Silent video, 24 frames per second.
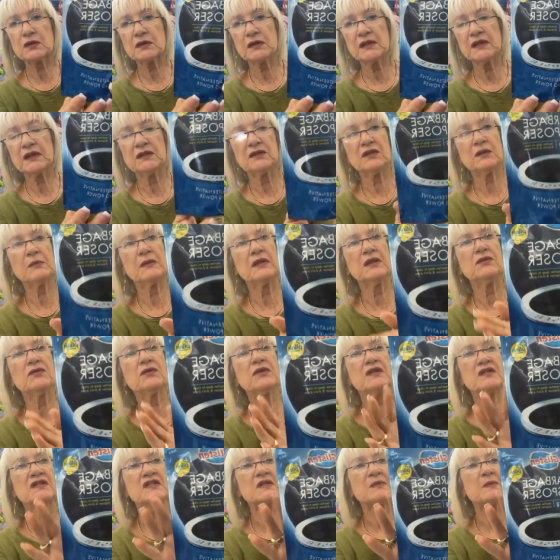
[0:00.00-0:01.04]
real clean. I mean, you
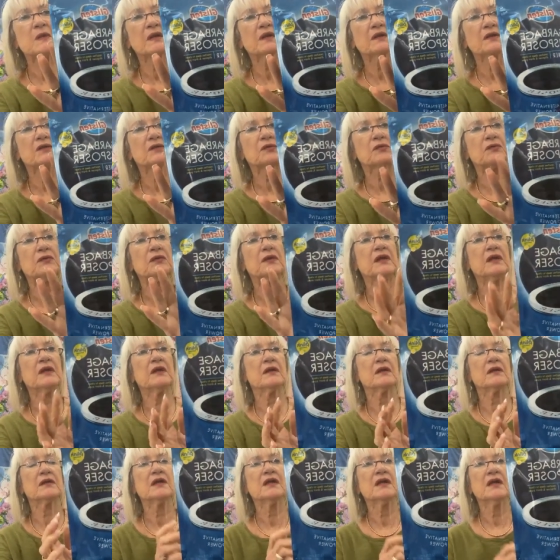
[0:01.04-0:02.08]
can smell it through
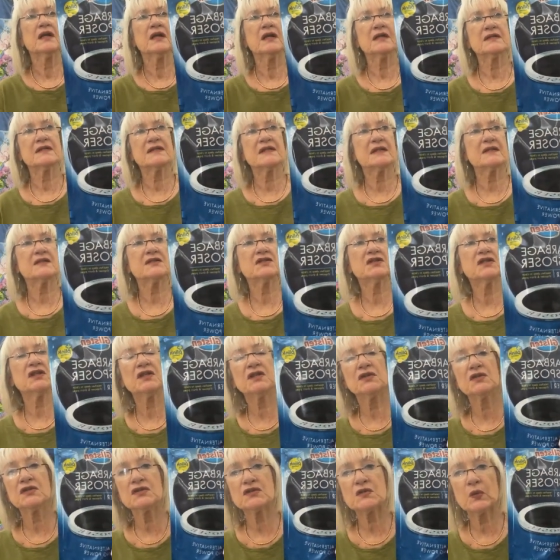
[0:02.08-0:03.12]
here. It says to
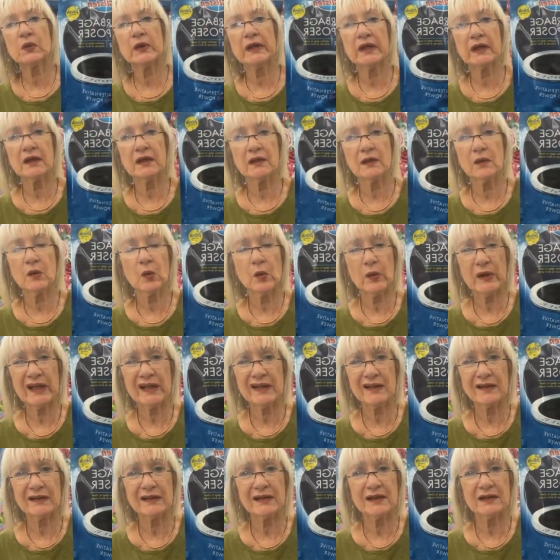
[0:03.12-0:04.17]
use
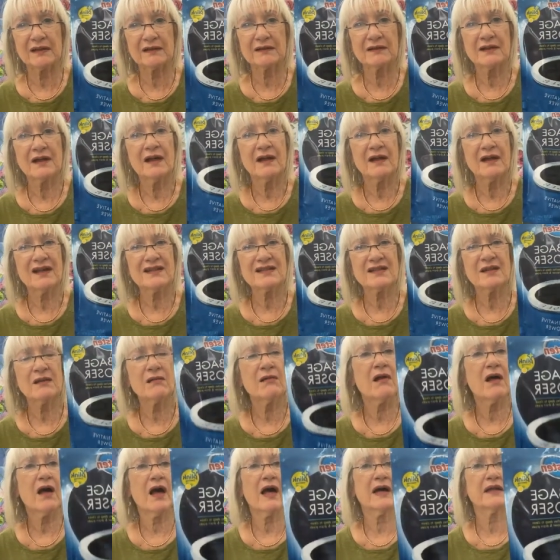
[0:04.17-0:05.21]
weekly. That's a
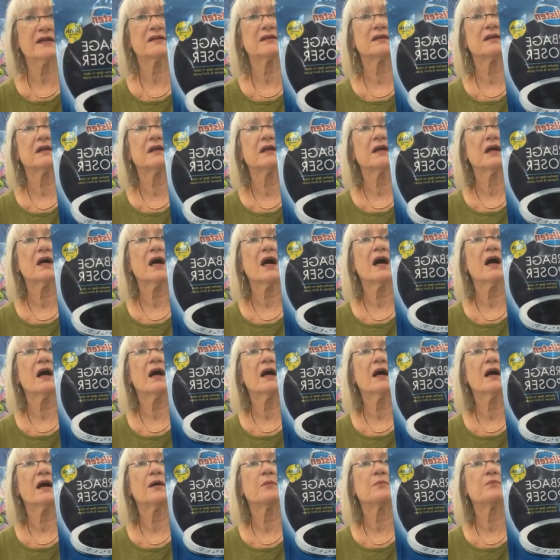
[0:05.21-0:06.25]
lot.
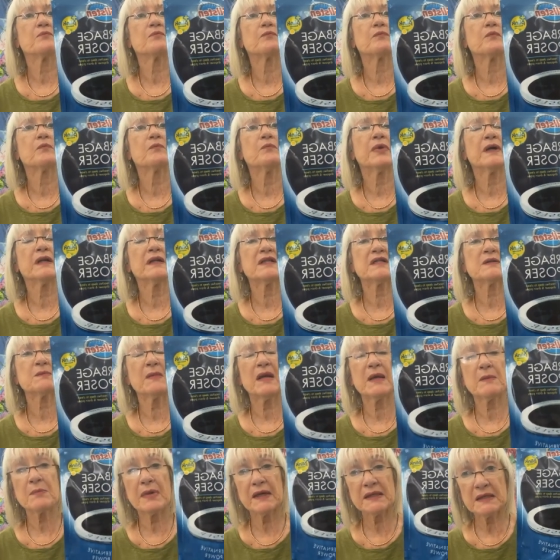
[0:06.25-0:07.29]
But it's
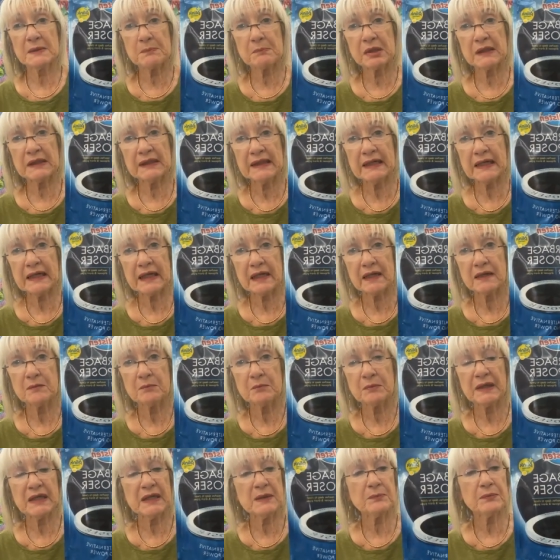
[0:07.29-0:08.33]
made by the Plink
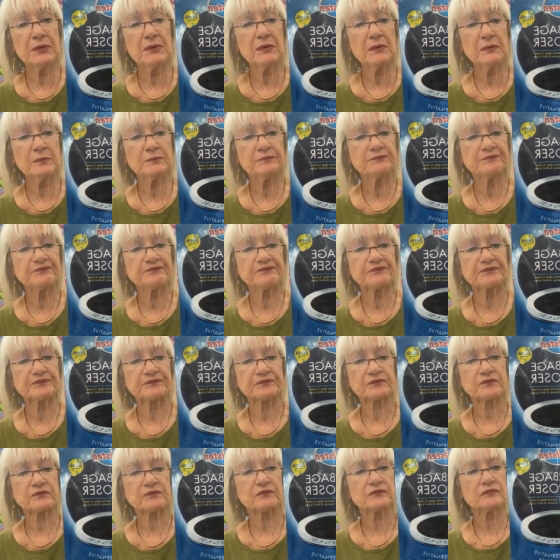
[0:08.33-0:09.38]
people,
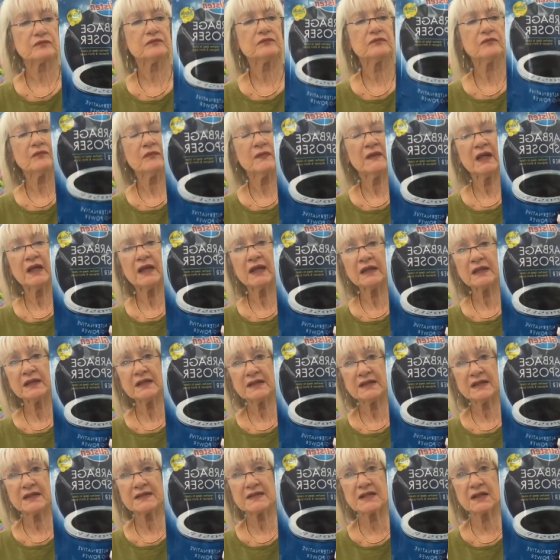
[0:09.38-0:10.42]
and
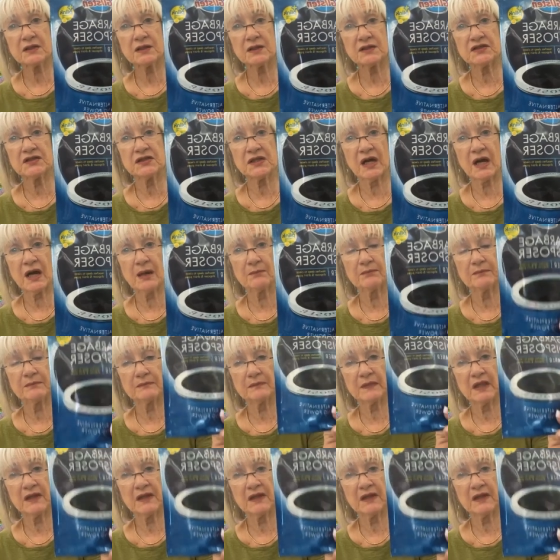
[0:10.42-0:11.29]
it does a good job.